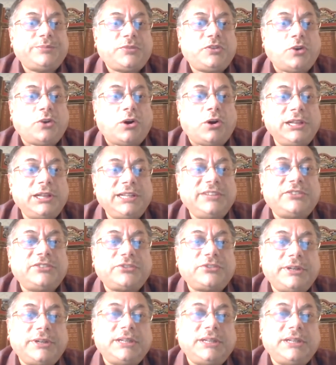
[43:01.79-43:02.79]
So all these
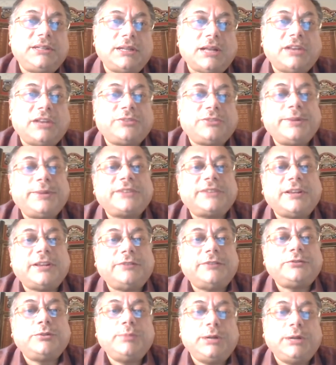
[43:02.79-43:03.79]
three aspects
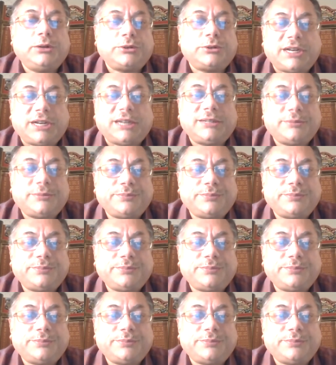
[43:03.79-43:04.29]
have to be looked at.